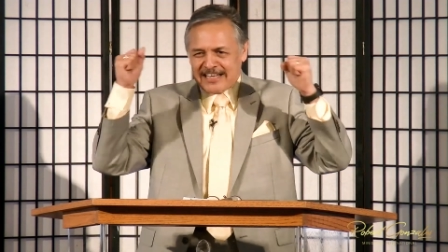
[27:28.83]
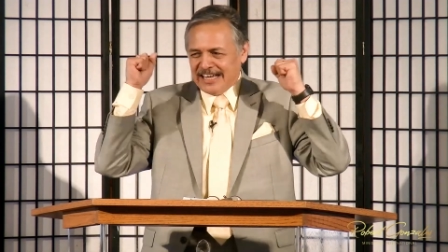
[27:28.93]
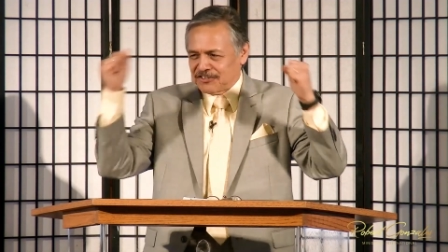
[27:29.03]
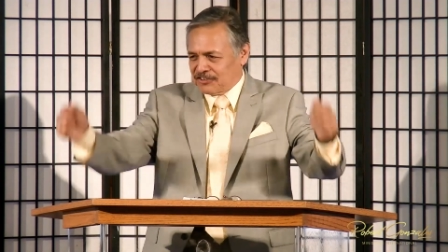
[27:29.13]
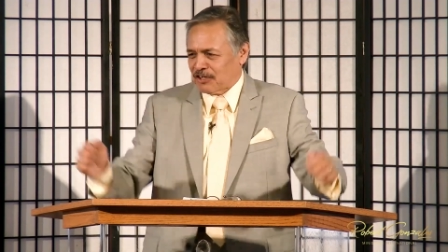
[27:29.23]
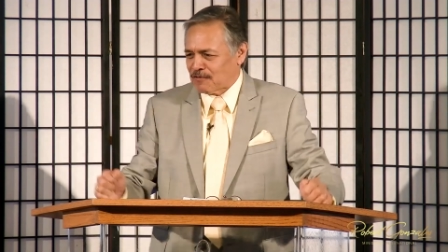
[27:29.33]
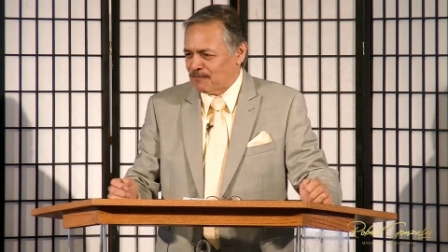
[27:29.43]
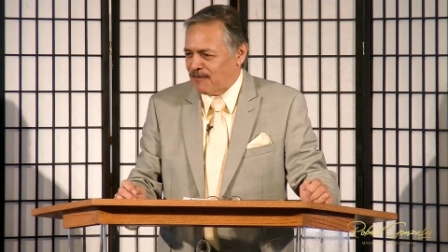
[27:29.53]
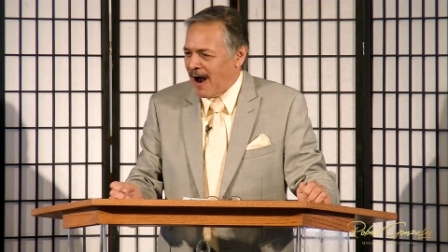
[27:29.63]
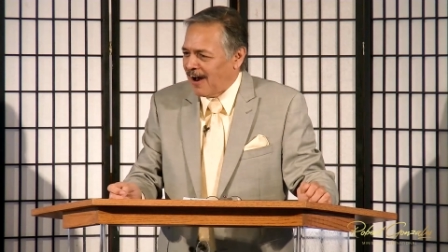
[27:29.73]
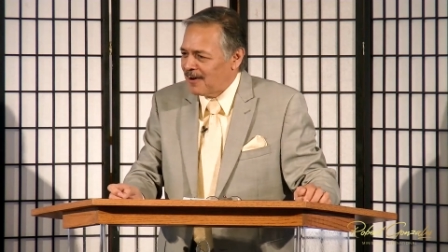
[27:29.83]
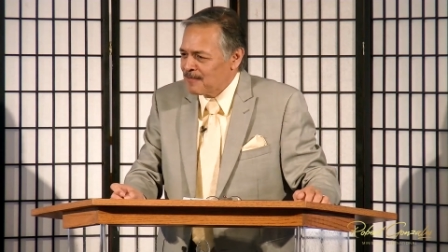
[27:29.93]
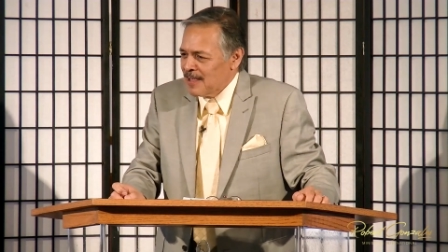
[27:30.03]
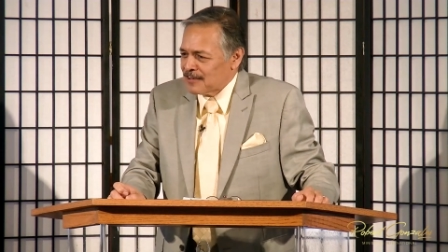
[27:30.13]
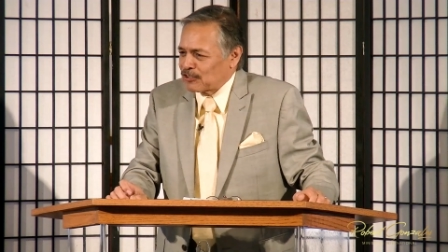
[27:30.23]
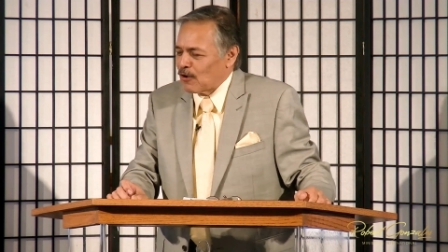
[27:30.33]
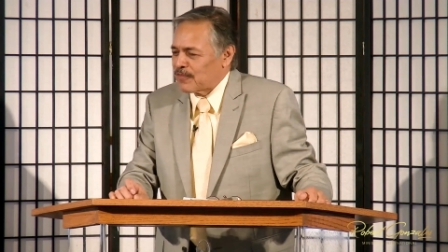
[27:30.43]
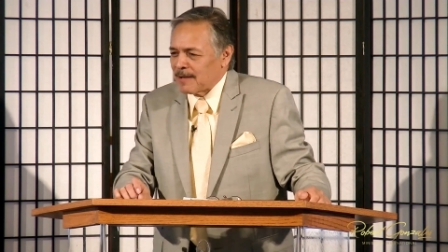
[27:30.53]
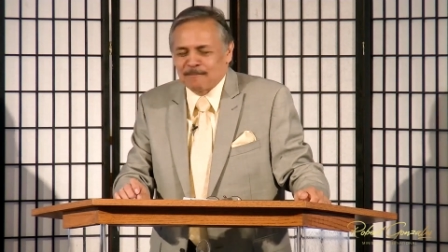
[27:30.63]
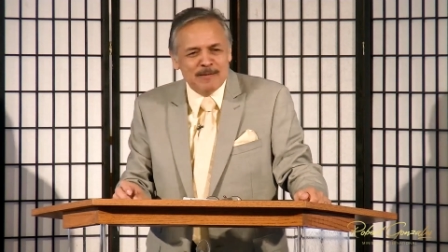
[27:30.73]
catch yourself on fire so
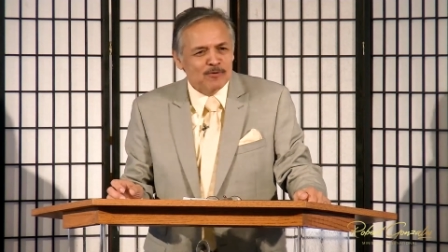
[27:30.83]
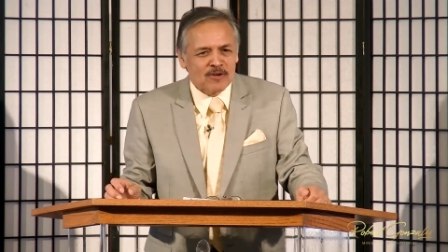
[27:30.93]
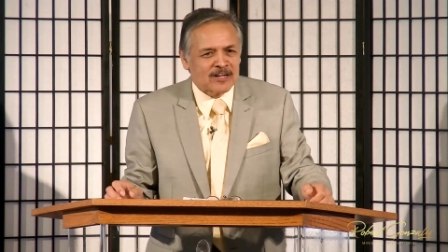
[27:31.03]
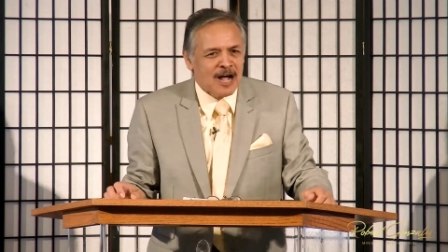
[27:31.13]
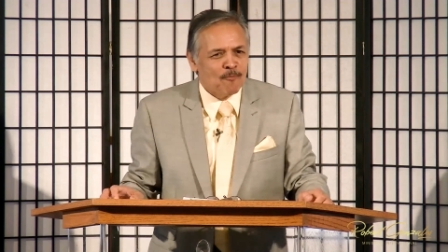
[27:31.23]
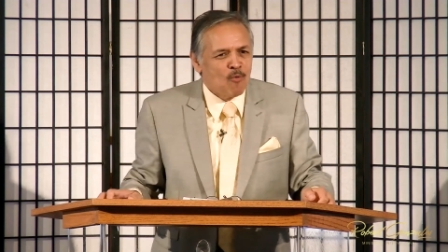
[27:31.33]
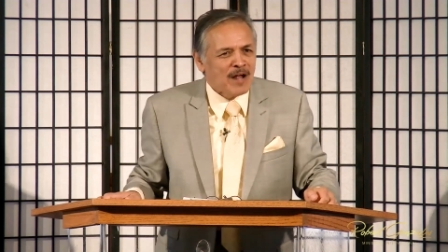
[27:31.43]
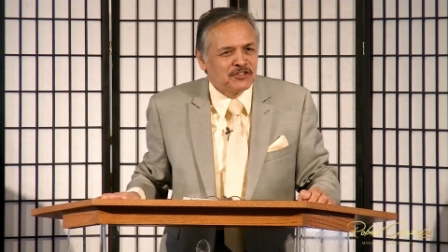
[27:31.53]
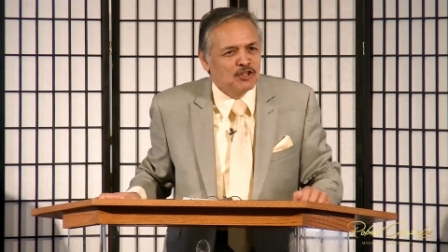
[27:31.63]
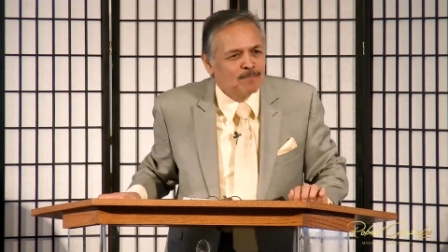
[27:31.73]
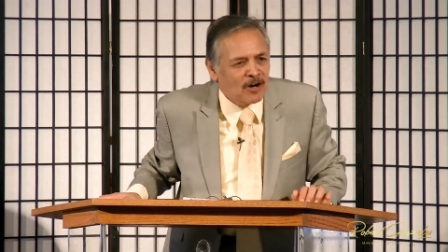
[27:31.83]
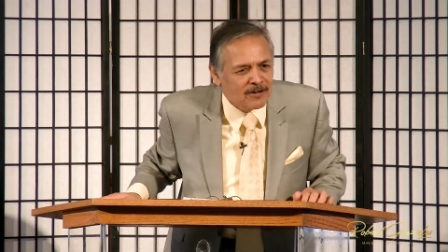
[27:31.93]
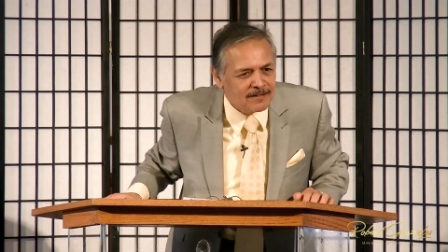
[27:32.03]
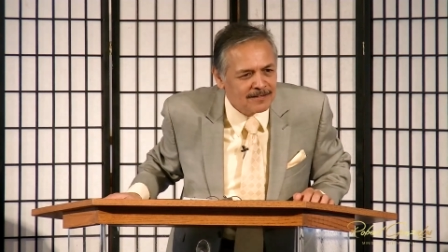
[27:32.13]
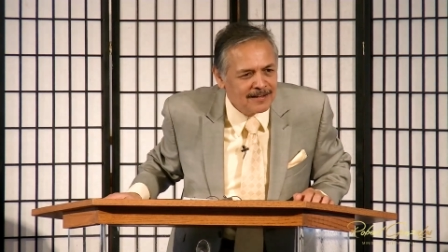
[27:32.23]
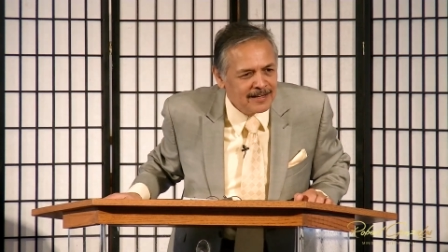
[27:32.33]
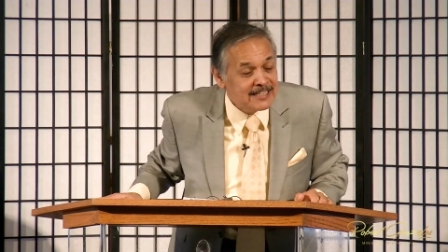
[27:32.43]
that people could come watch you burn.